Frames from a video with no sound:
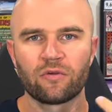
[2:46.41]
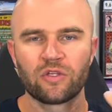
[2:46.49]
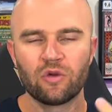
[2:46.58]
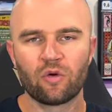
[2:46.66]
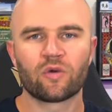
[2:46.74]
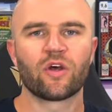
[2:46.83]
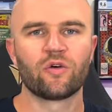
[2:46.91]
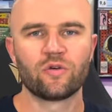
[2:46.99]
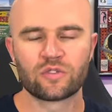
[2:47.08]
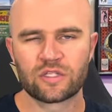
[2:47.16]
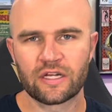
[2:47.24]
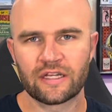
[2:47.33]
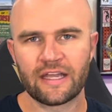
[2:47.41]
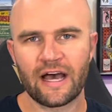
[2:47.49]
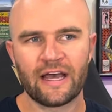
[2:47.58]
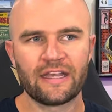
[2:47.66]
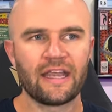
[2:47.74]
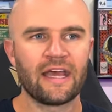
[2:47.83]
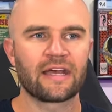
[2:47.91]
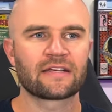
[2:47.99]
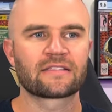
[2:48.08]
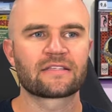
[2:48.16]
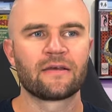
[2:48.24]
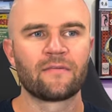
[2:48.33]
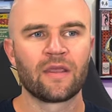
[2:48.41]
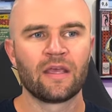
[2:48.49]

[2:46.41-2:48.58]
you don't know who's gonna die next.